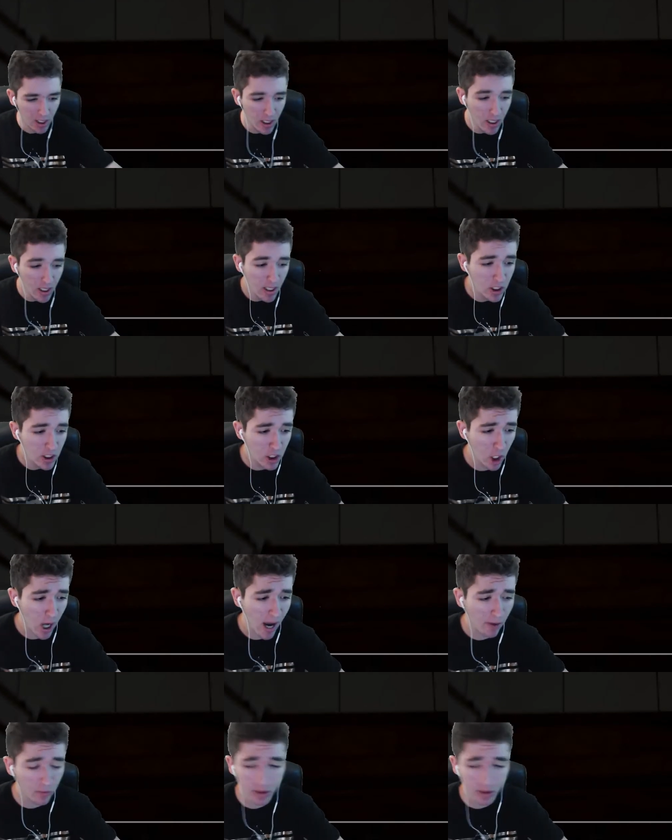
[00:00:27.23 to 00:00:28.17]
So I
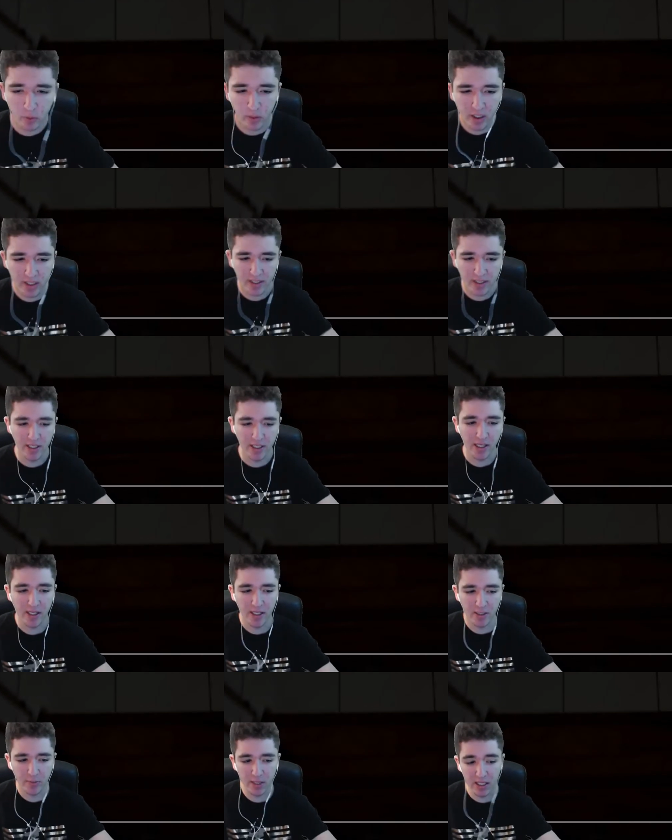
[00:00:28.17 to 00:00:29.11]
really wanted to see
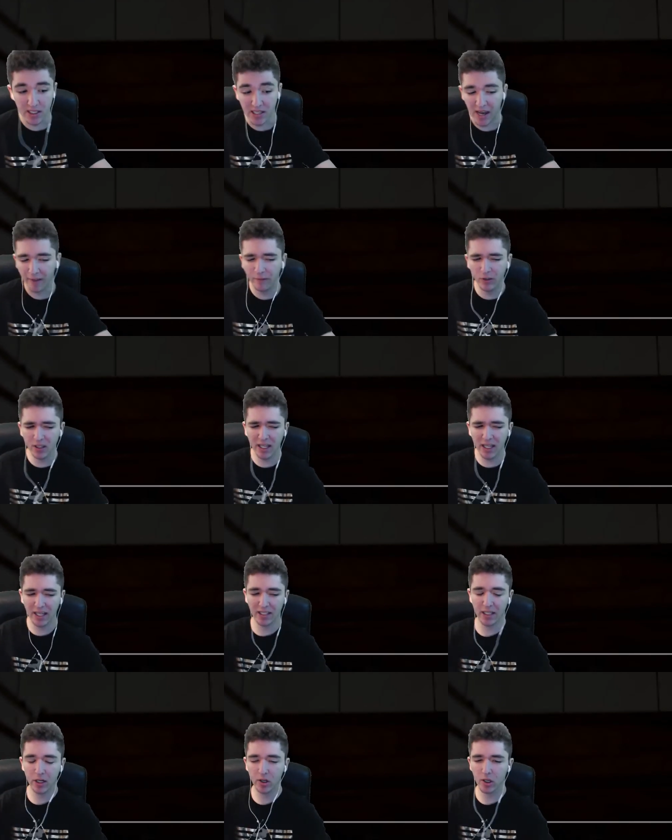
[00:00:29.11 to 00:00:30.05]
this because I feel like
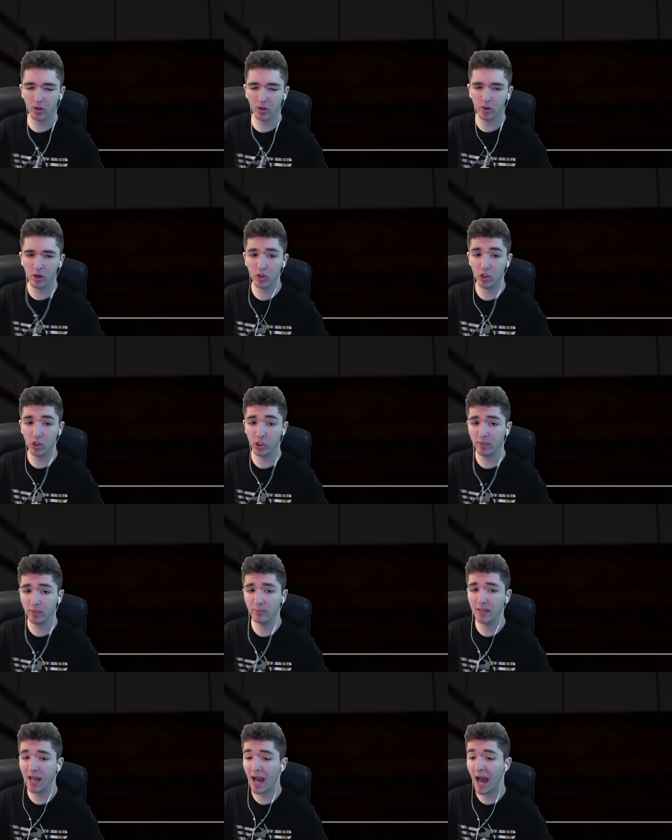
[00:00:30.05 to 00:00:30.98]
Derrick Rose should
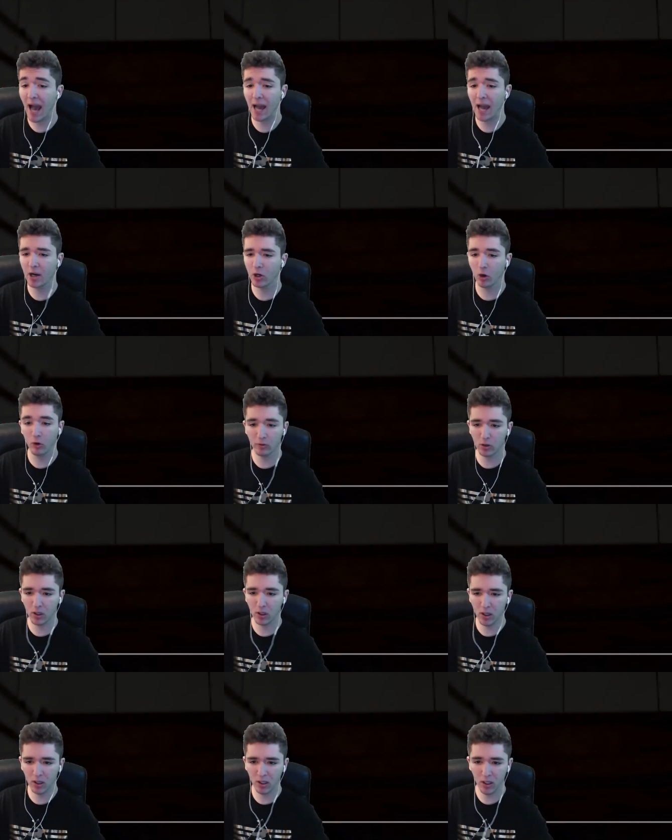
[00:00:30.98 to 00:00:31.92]
be a higher
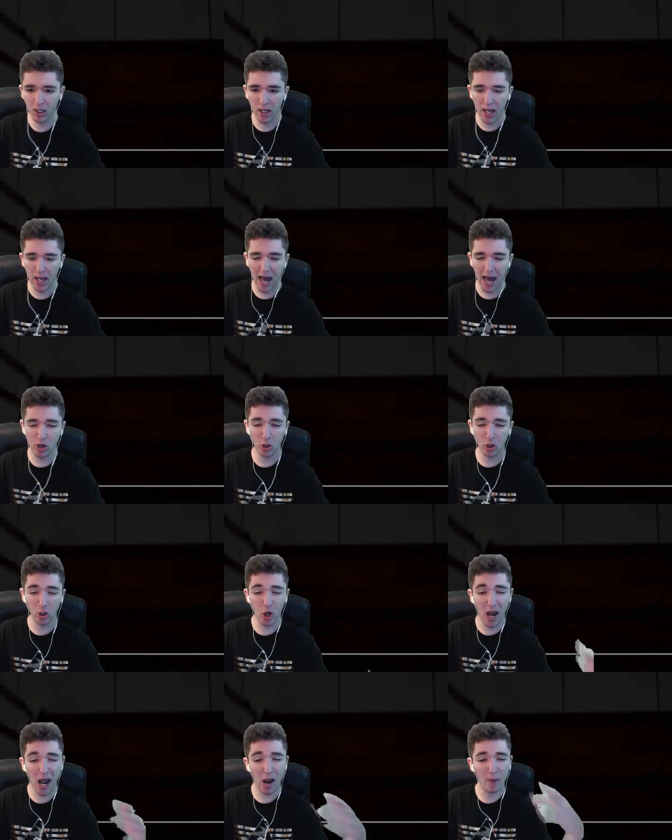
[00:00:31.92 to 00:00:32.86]
overall. I don't know
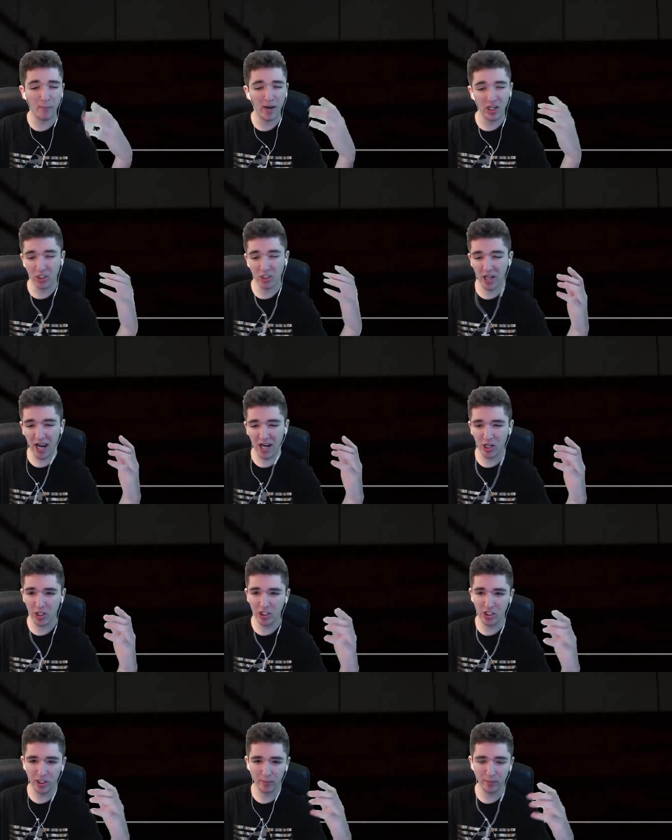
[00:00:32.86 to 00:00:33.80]
how much higher he
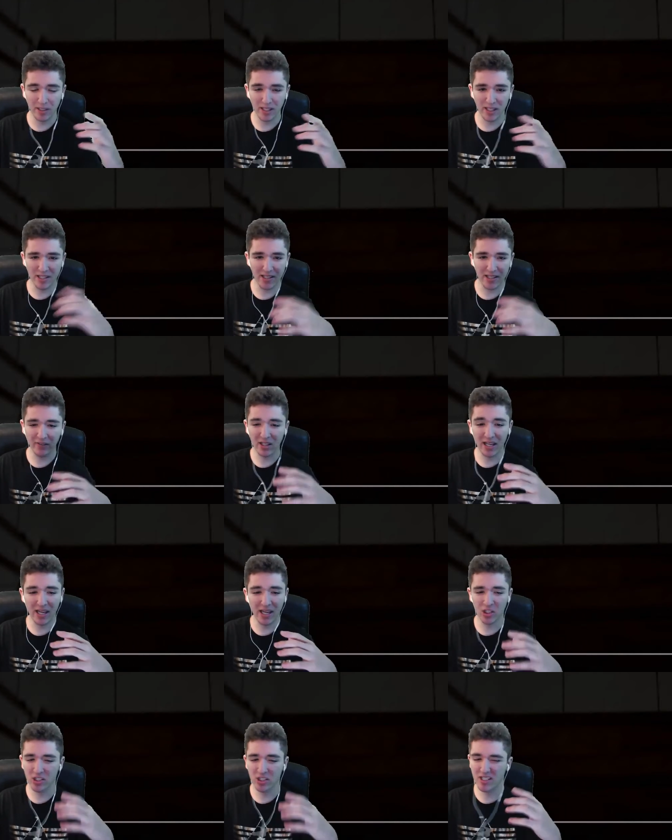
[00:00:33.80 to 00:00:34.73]
should be. A 78
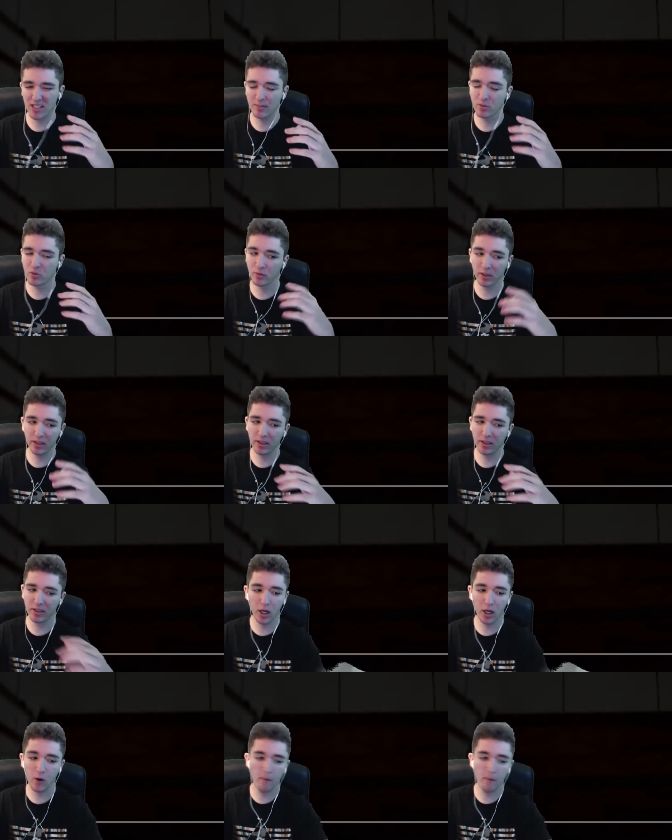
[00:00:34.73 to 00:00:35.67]
just seems really
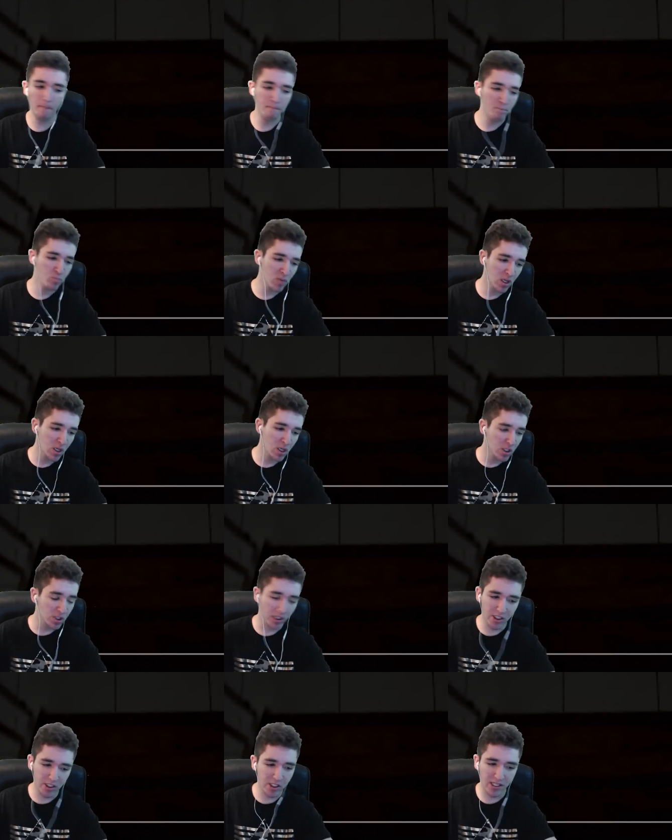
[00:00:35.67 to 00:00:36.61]
low. So
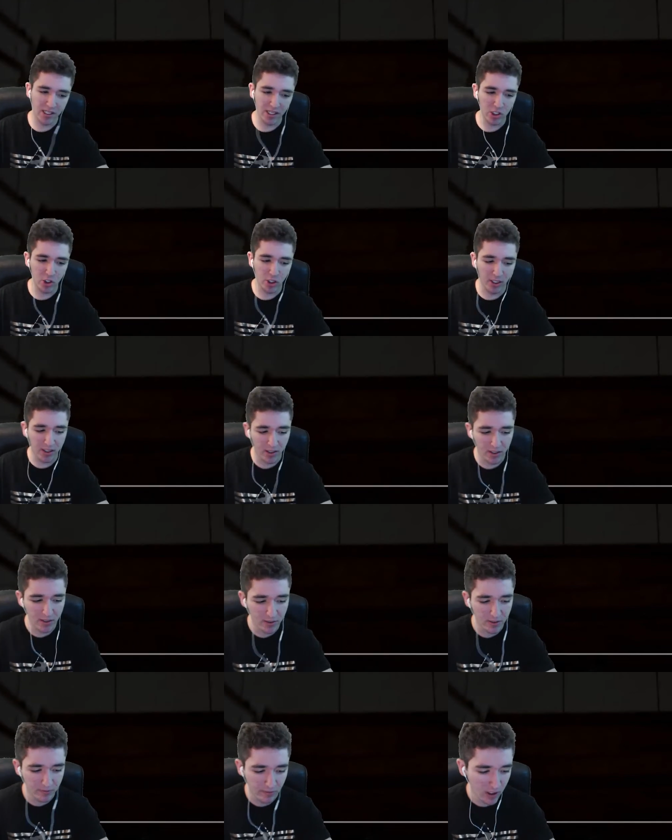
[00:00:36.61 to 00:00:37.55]
let's just get straight into
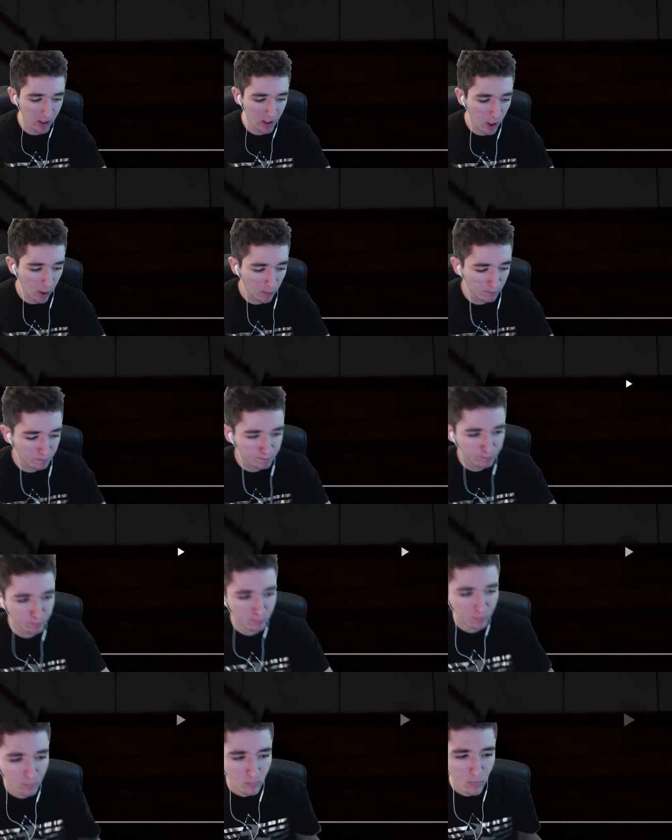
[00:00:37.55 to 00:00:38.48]
this video
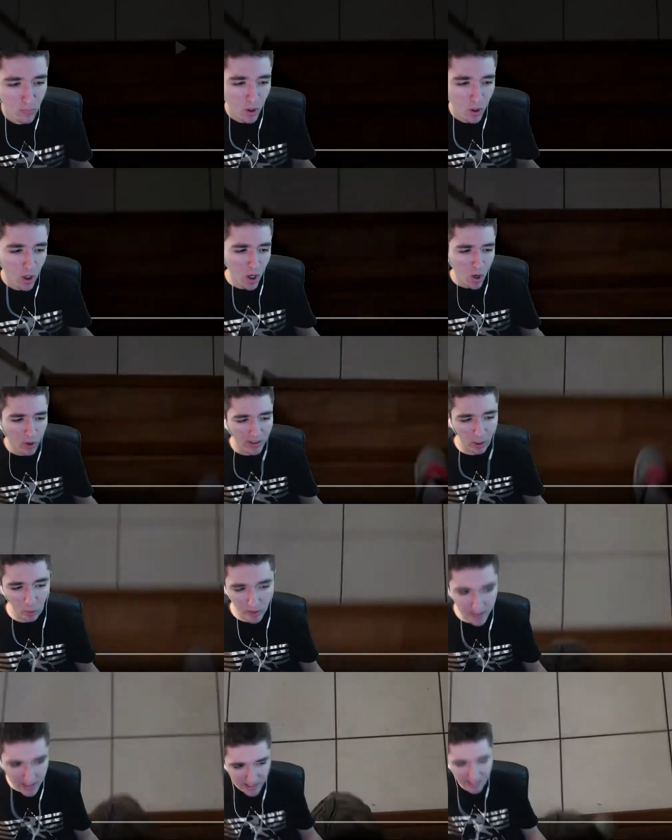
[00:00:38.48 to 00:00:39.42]
without
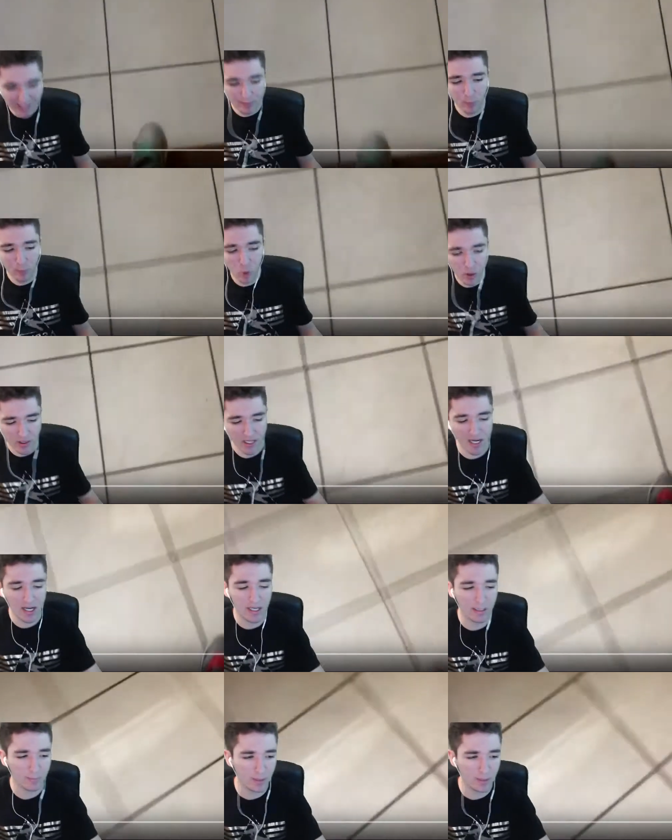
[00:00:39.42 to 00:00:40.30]
wasting any more time.